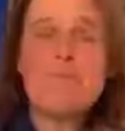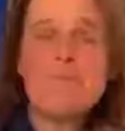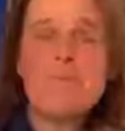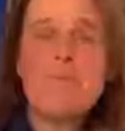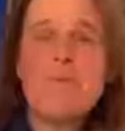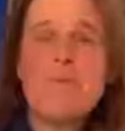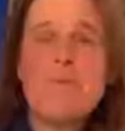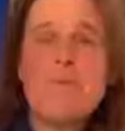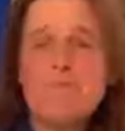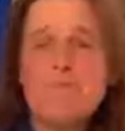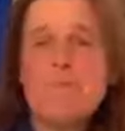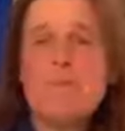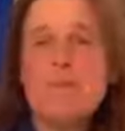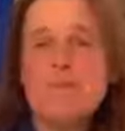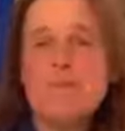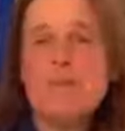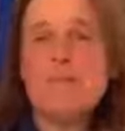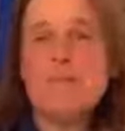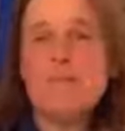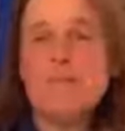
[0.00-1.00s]
probably
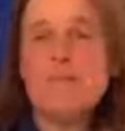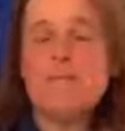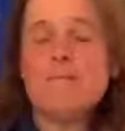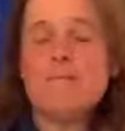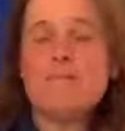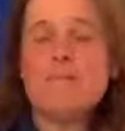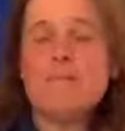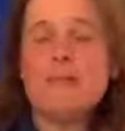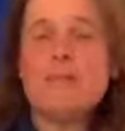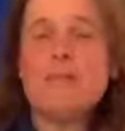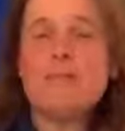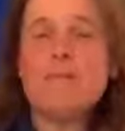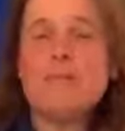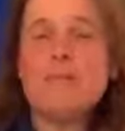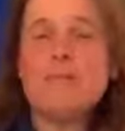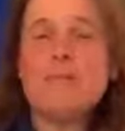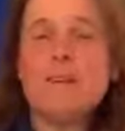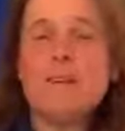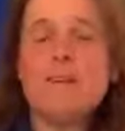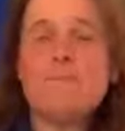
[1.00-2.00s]
one of the
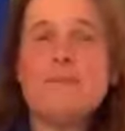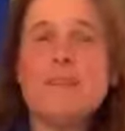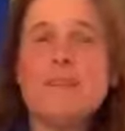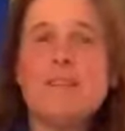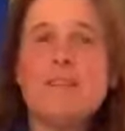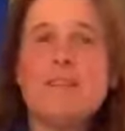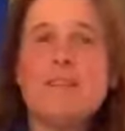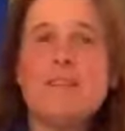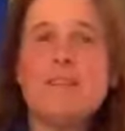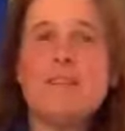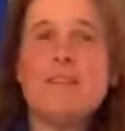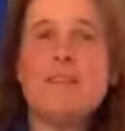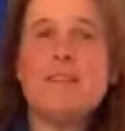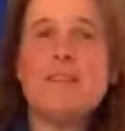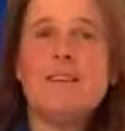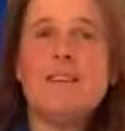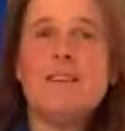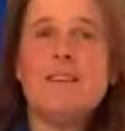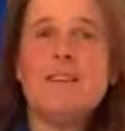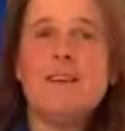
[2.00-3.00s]
toughest times
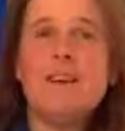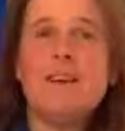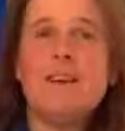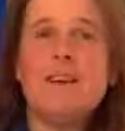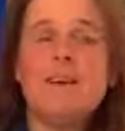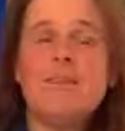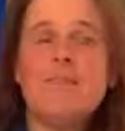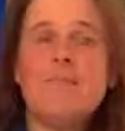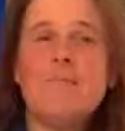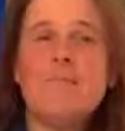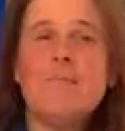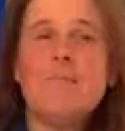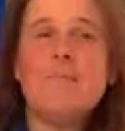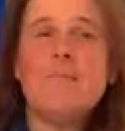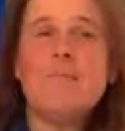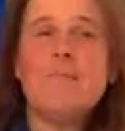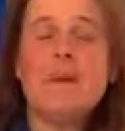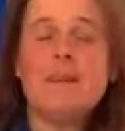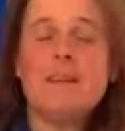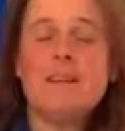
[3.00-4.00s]
actually mm. um,
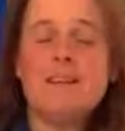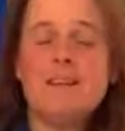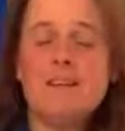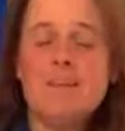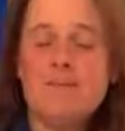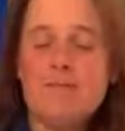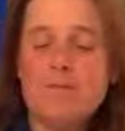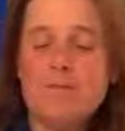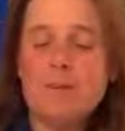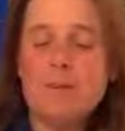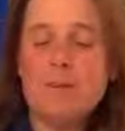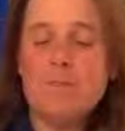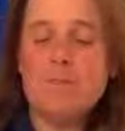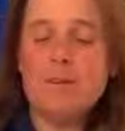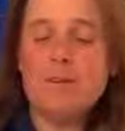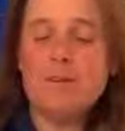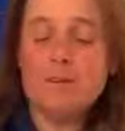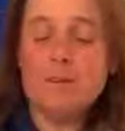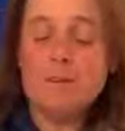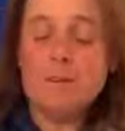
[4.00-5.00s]
mentally for me
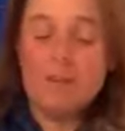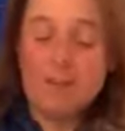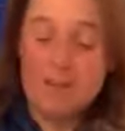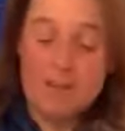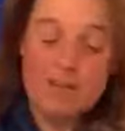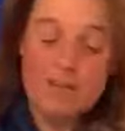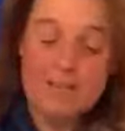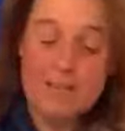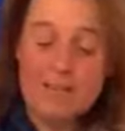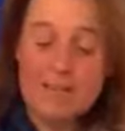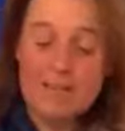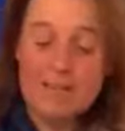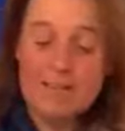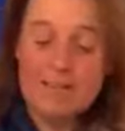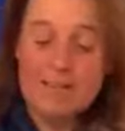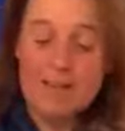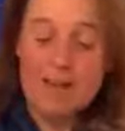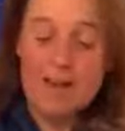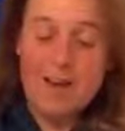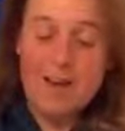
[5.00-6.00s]
because yeah,
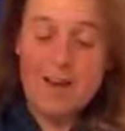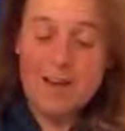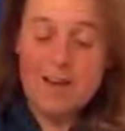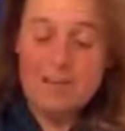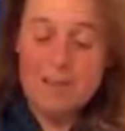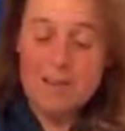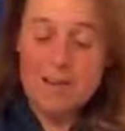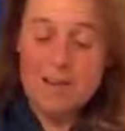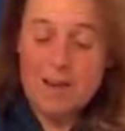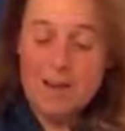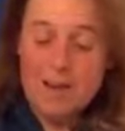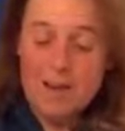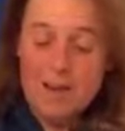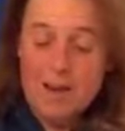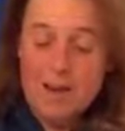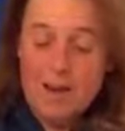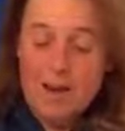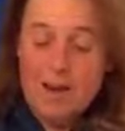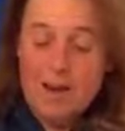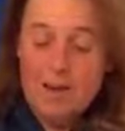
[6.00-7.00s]
exactly that. I mean,
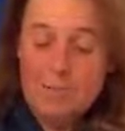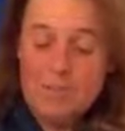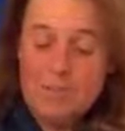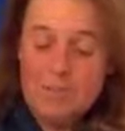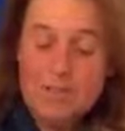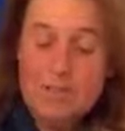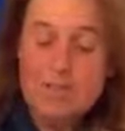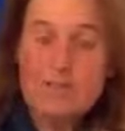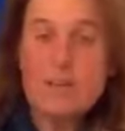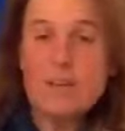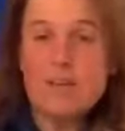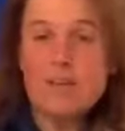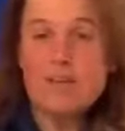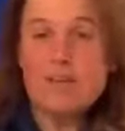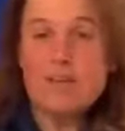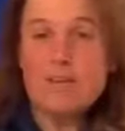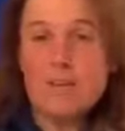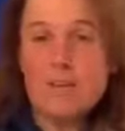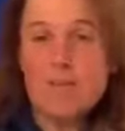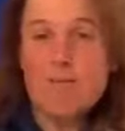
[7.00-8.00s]
it was
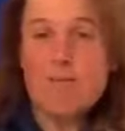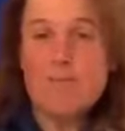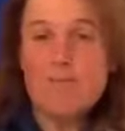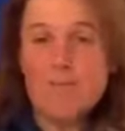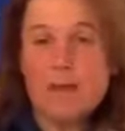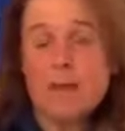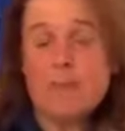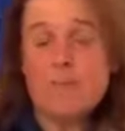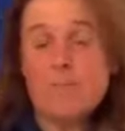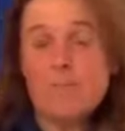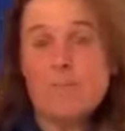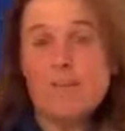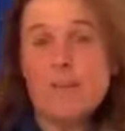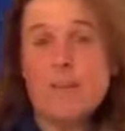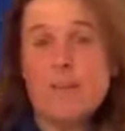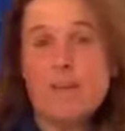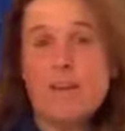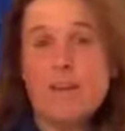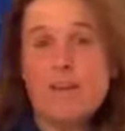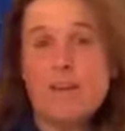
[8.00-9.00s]
such an incredible
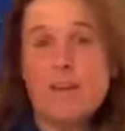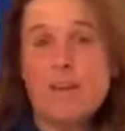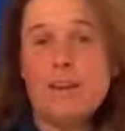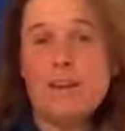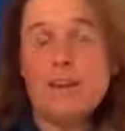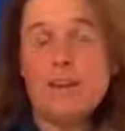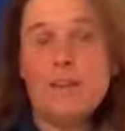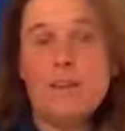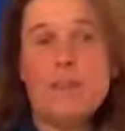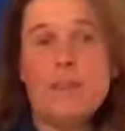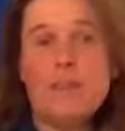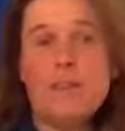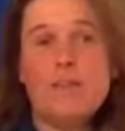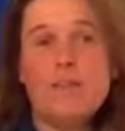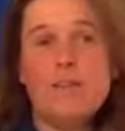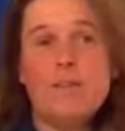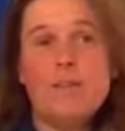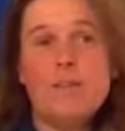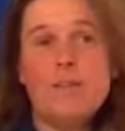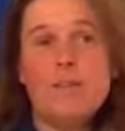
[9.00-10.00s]
year that year,
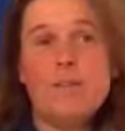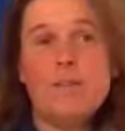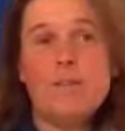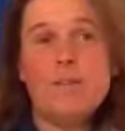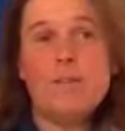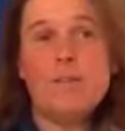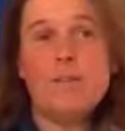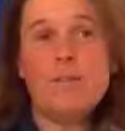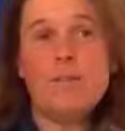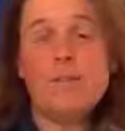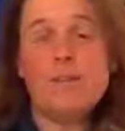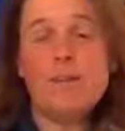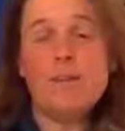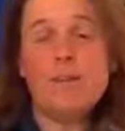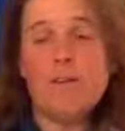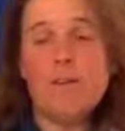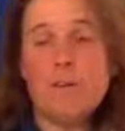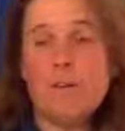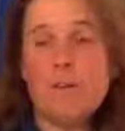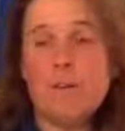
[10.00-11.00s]
the the, the
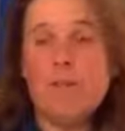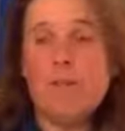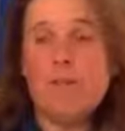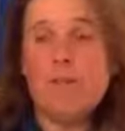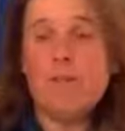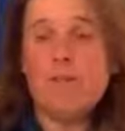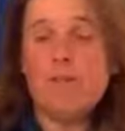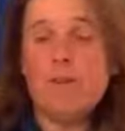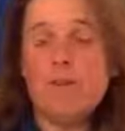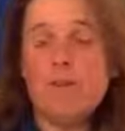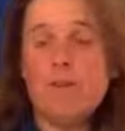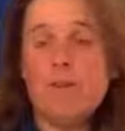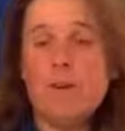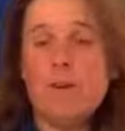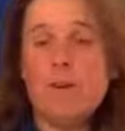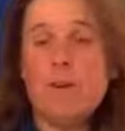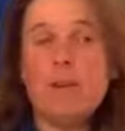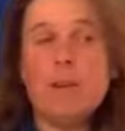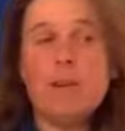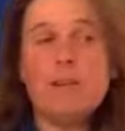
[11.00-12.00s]
year I won the, the
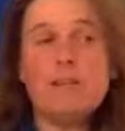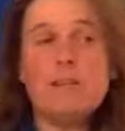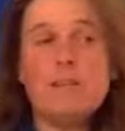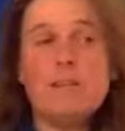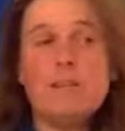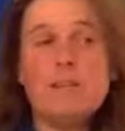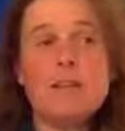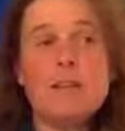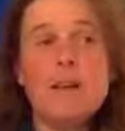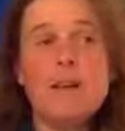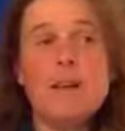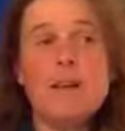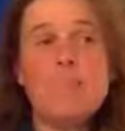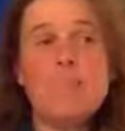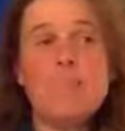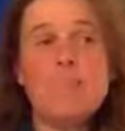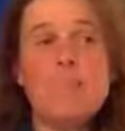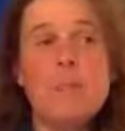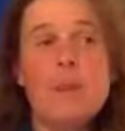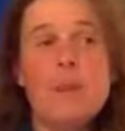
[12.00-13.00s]
Rolex.
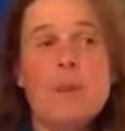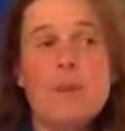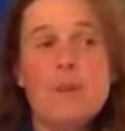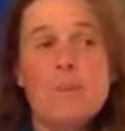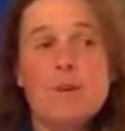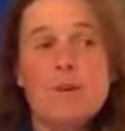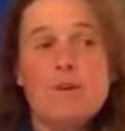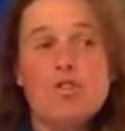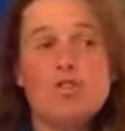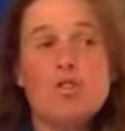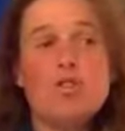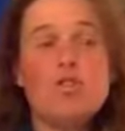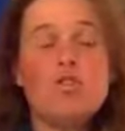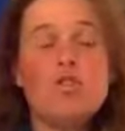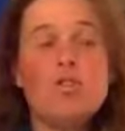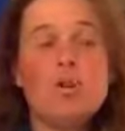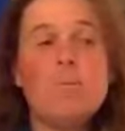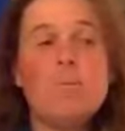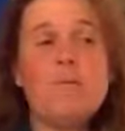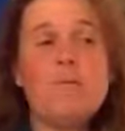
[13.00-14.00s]
Um, because
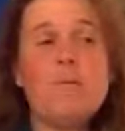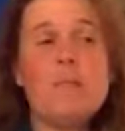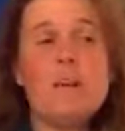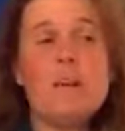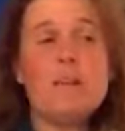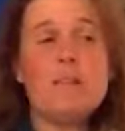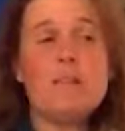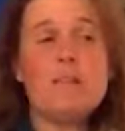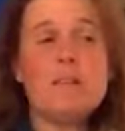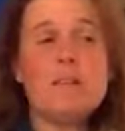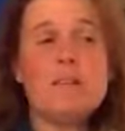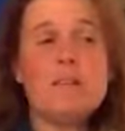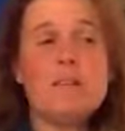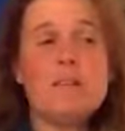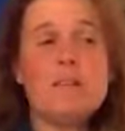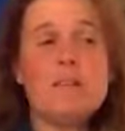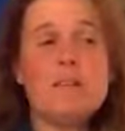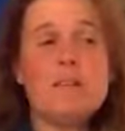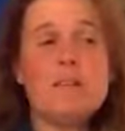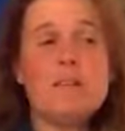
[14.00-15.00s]
on top of that,
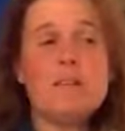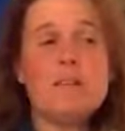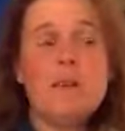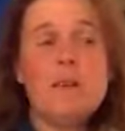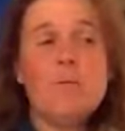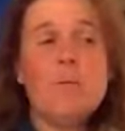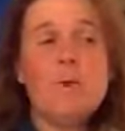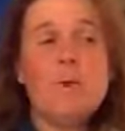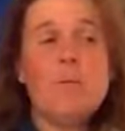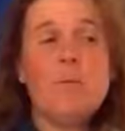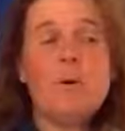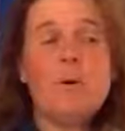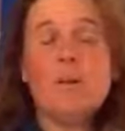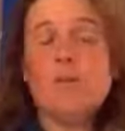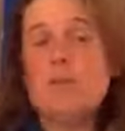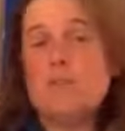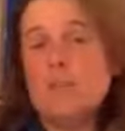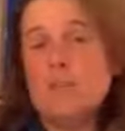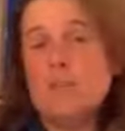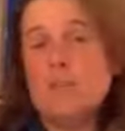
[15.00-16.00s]
I we
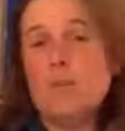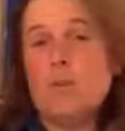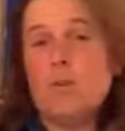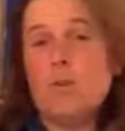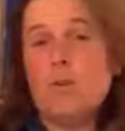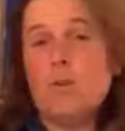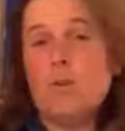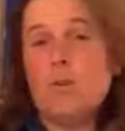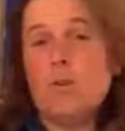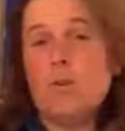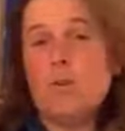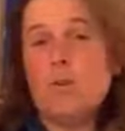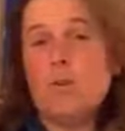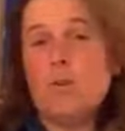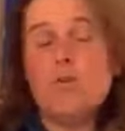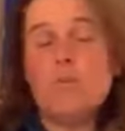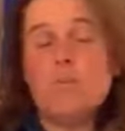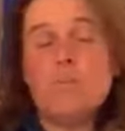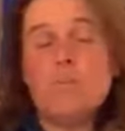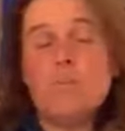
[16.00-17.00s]
won team gold at the
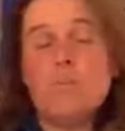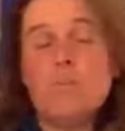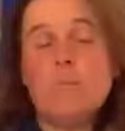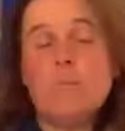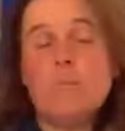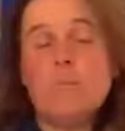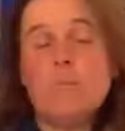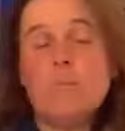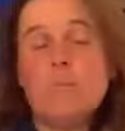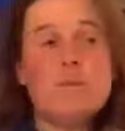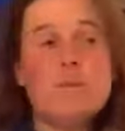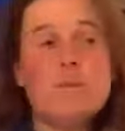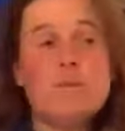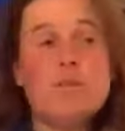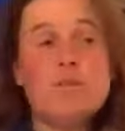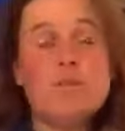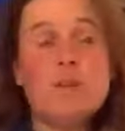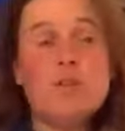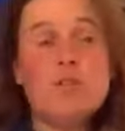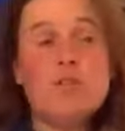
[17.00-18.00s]
European
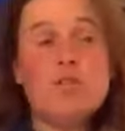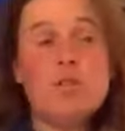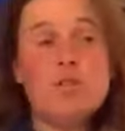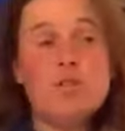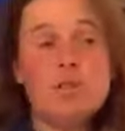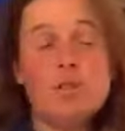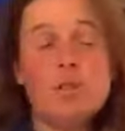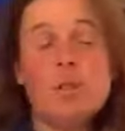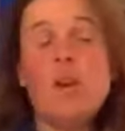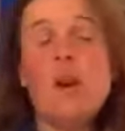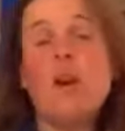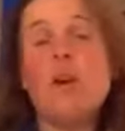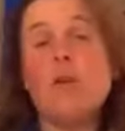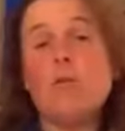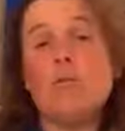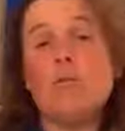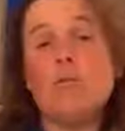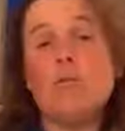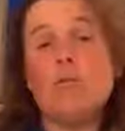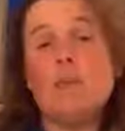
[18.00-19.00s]
Championships, and I took the young
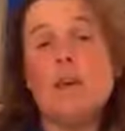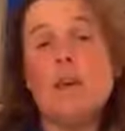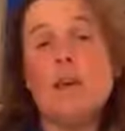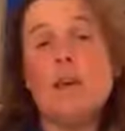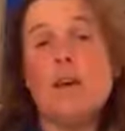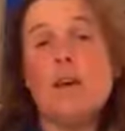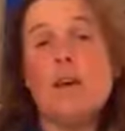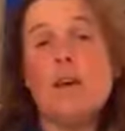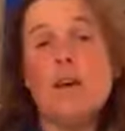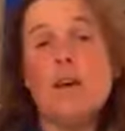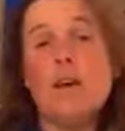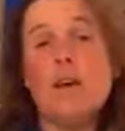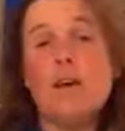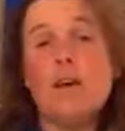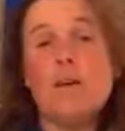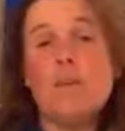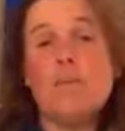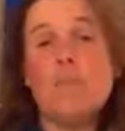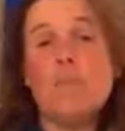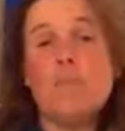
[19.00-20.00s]
horse there.
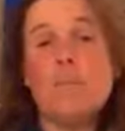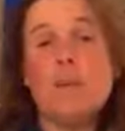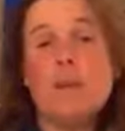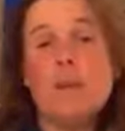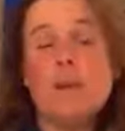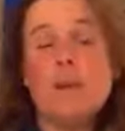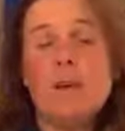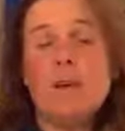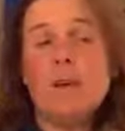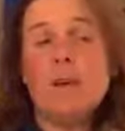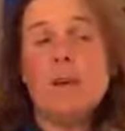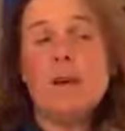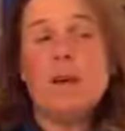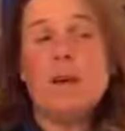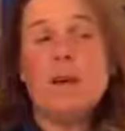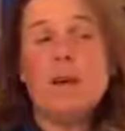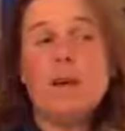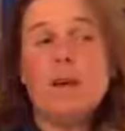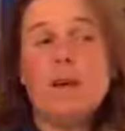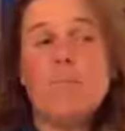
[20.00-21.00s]
Um,
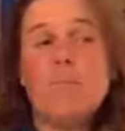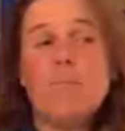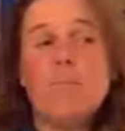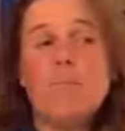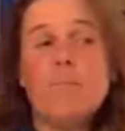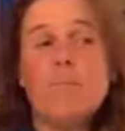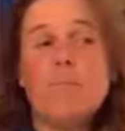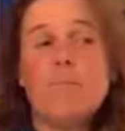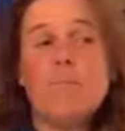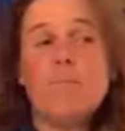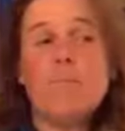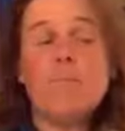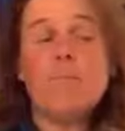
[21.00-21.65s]
um,